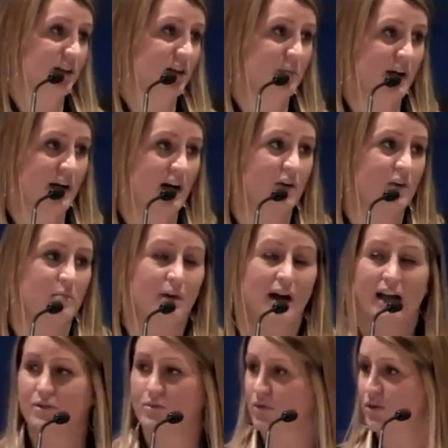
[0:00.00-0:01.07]
about
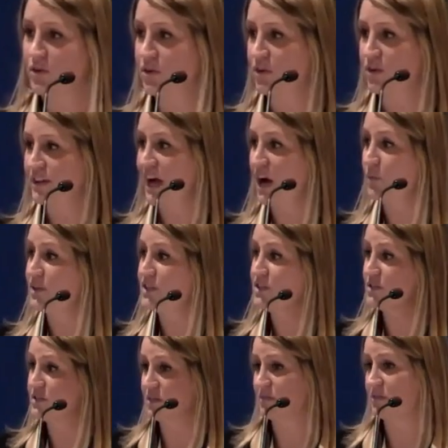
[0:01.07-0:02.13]
my role and how we
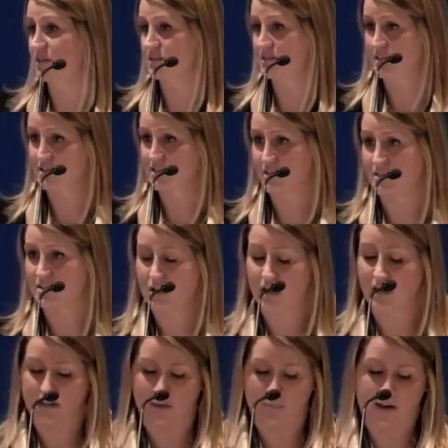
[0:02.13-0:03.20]
do some of these things I've been
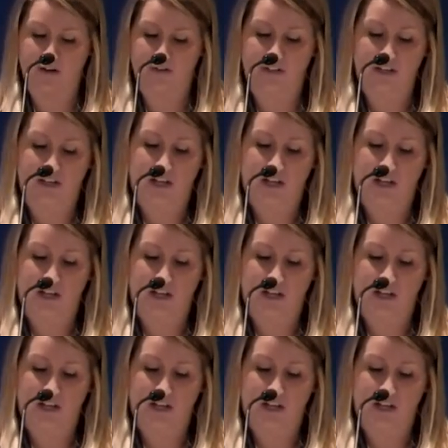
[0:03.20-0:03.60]
talking about.